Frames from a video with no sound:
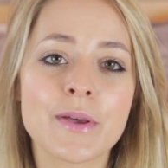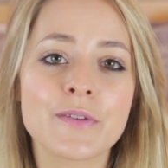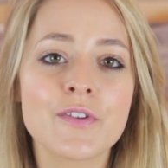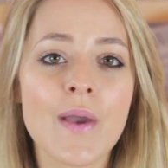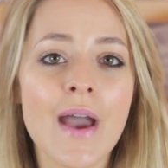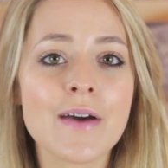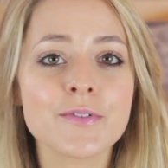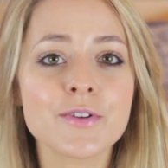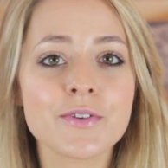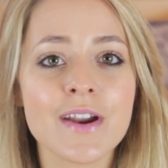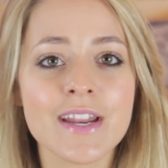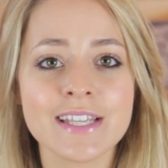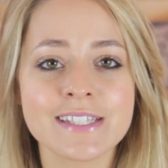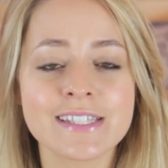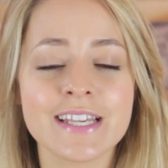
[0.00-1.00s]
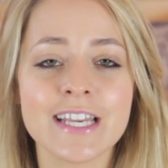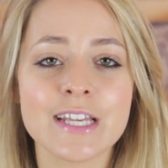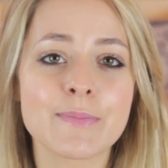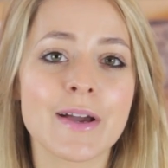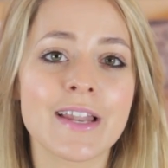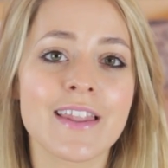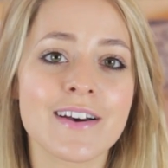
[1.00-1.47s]
If you haven't already
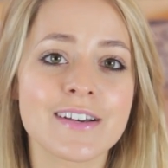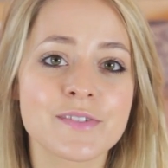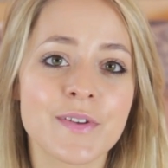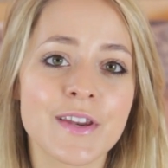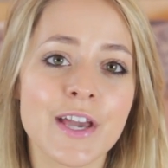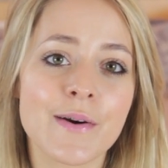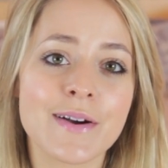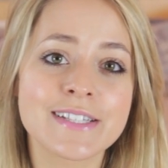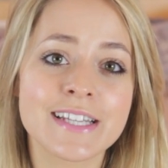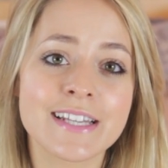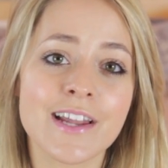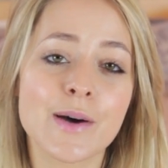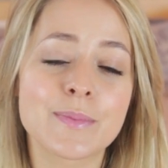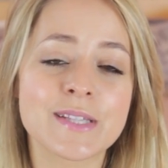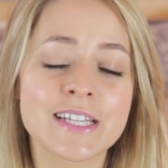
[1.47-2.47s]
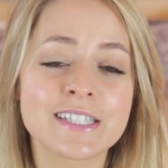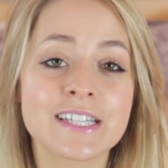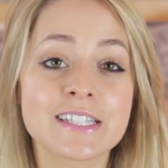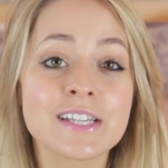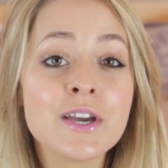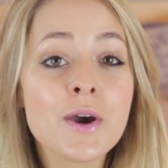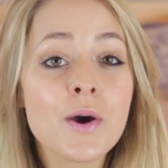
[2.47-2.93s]
seen my last video, I did an
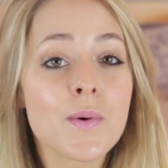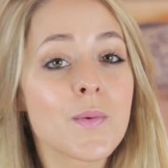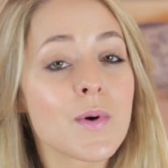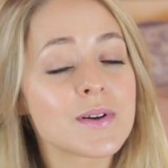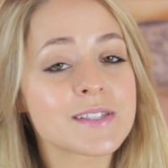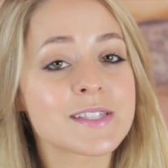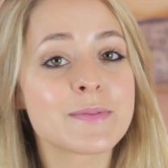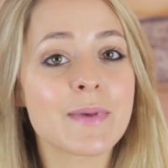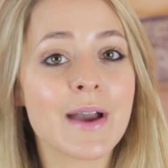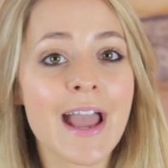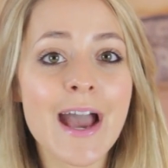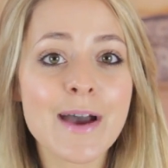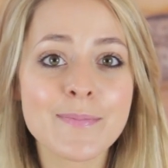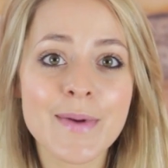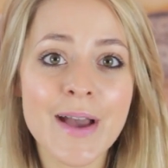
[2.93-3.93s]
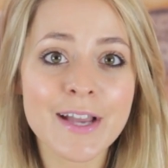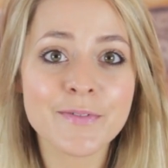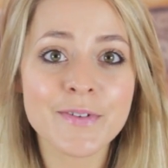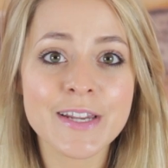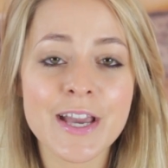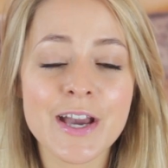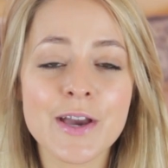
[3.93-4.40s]
updated what's in my handbag
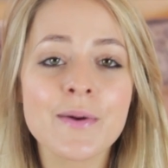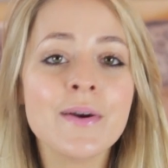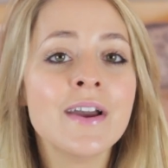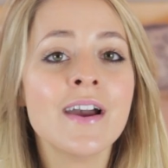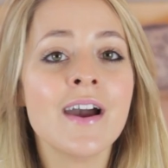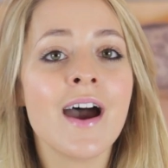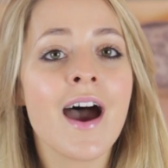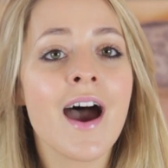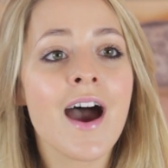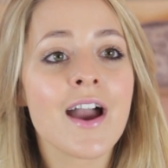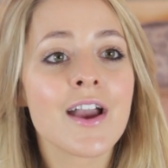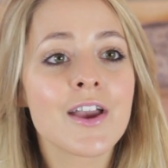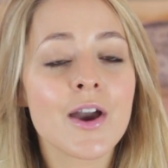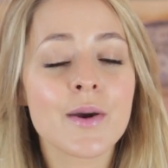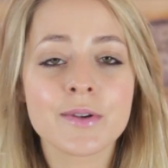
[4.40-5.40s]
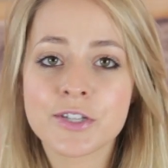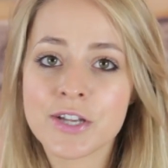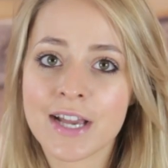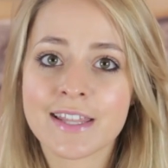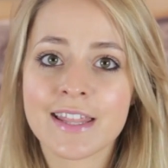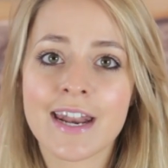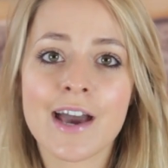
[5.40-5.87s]
video. Go and
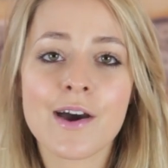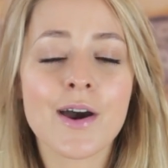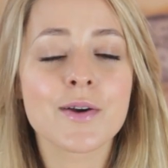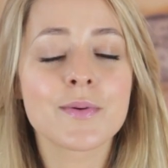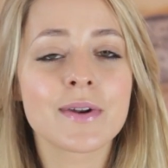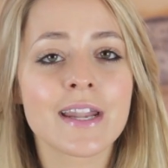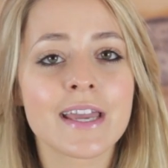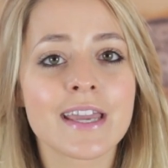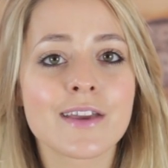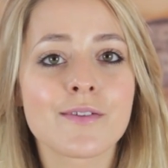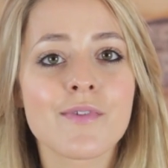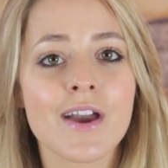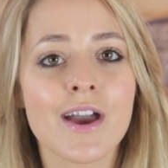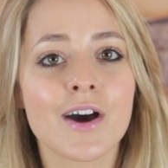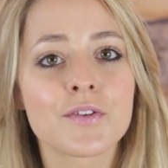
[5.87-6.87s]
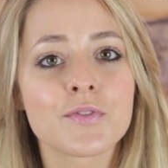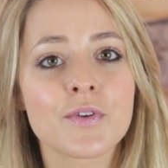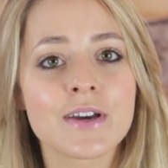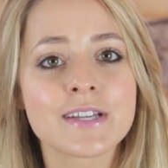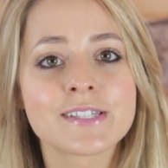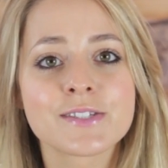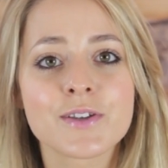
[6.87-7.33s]
check that out. I will link it right after
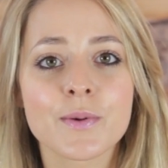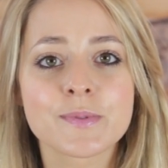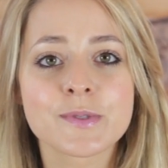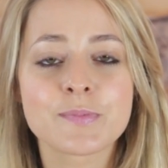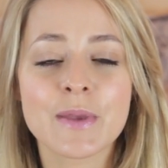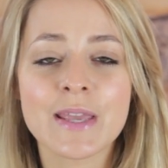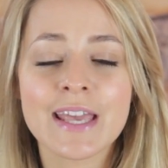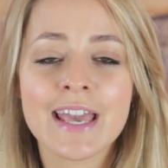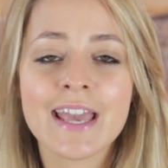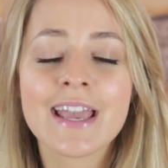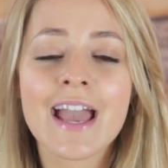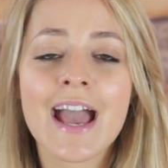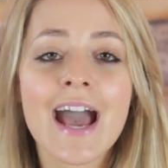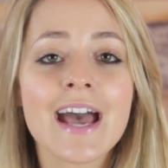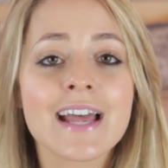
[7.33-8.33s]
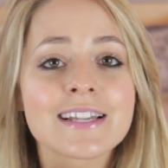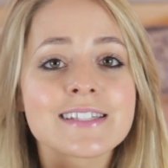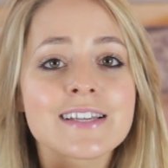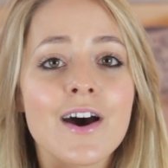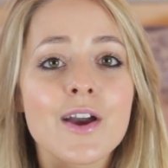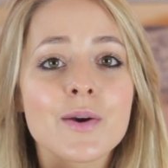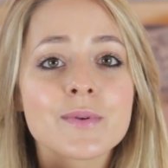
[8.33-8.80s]
I stop speaking,
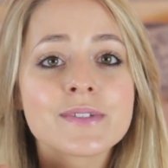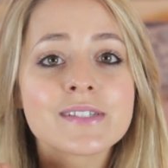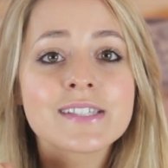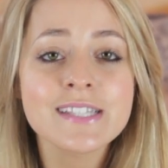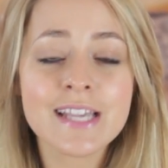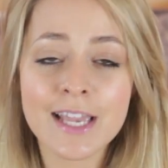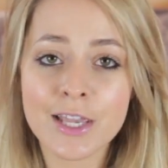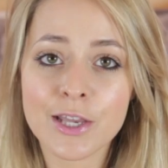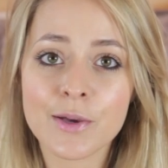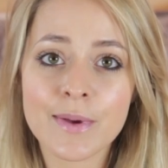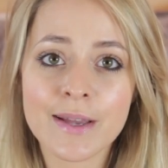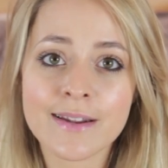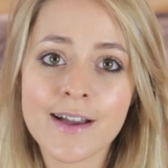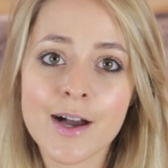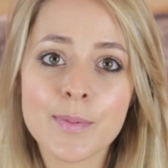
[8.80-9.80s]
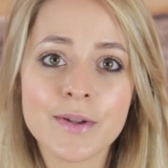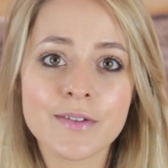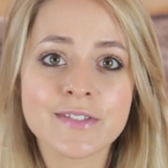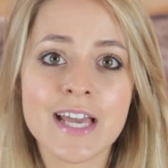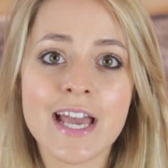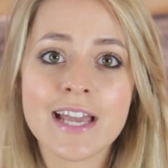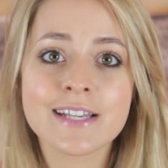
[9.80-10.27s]
and I will see you in a couple of
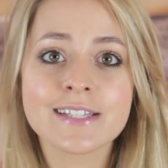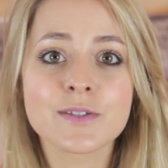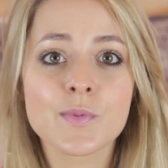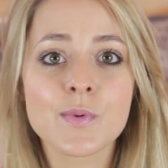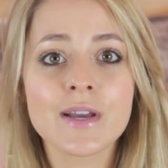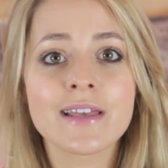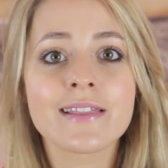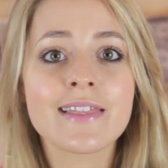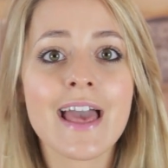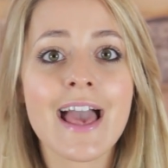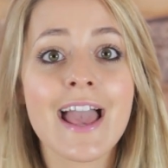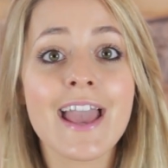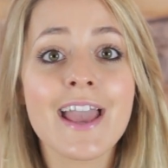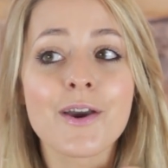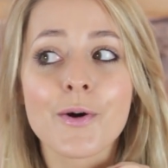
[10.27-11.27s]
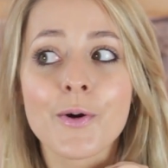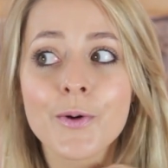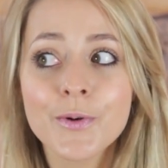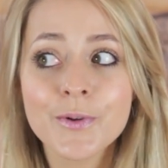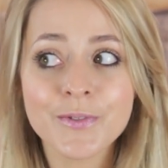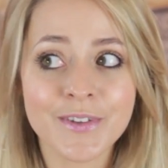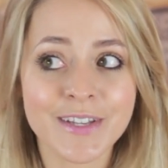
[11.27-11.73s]
days with a
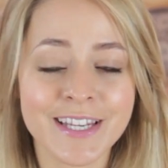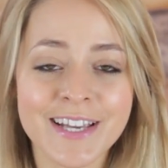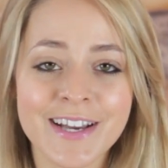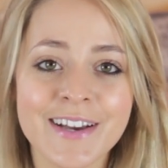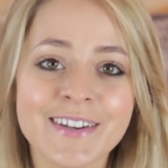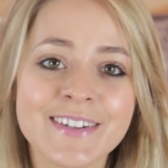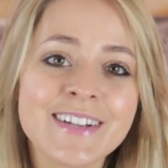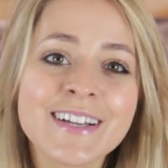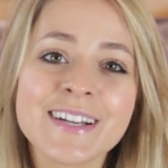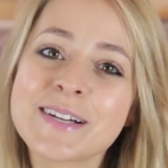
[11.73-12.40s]
haul video.